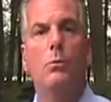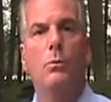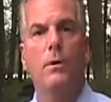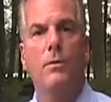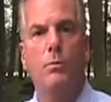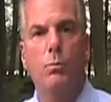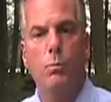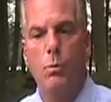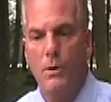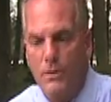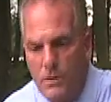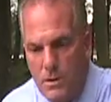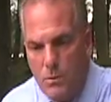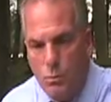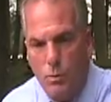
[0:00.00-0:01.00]

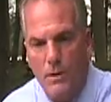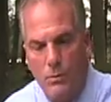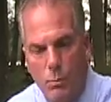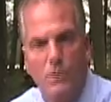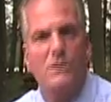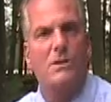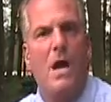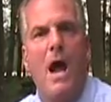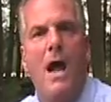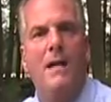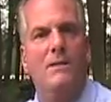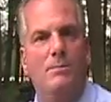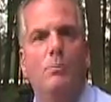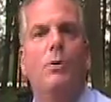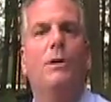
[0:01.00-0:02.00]
with what
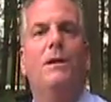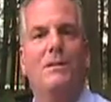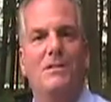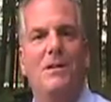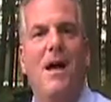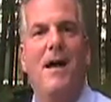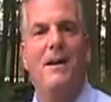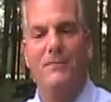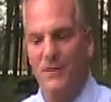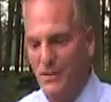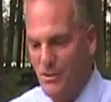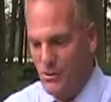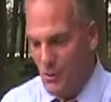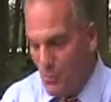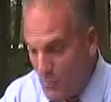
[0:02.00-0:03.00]
God's put inside of
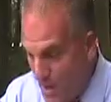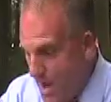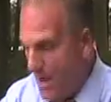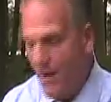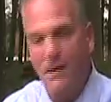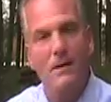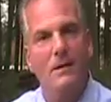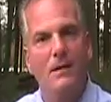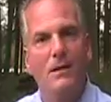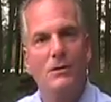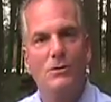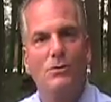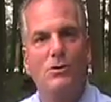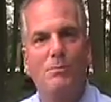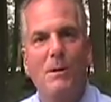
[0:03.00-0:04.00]
us.
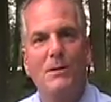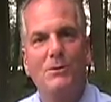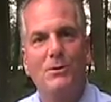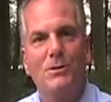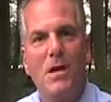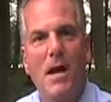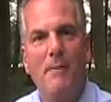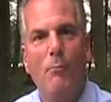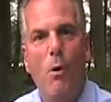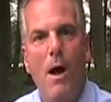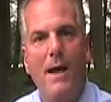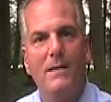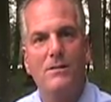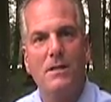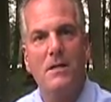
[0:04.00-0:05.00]
So spend your time
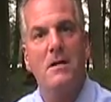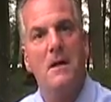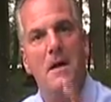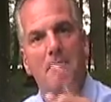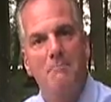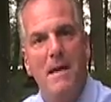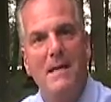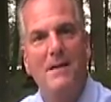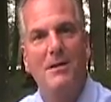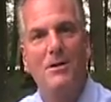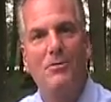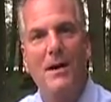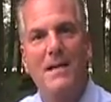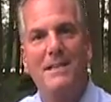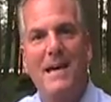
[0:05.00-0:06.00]
wisely and make it a
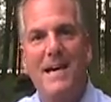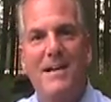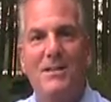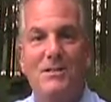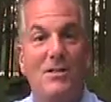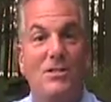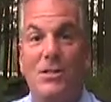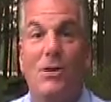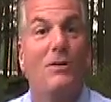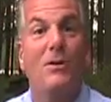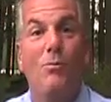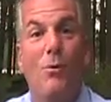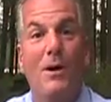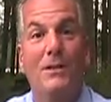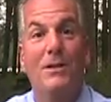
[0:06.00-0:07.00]
great day, because it's the
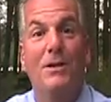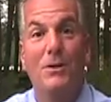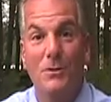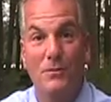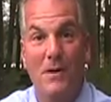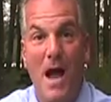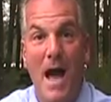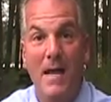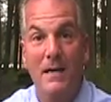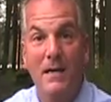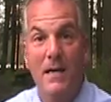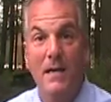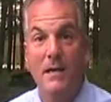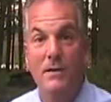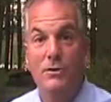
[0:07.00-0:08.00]
only one you've got.
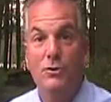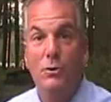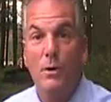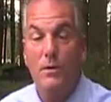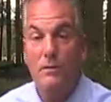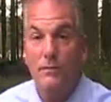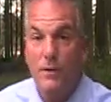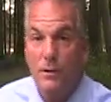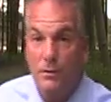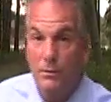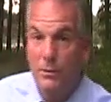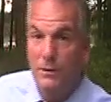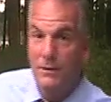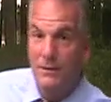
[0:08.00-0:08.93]
And enjoy the view.